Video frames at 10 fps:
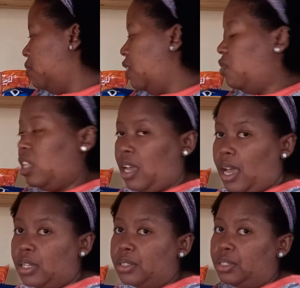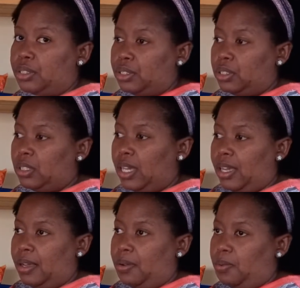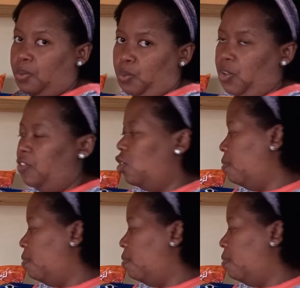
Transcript: everything else, we've gone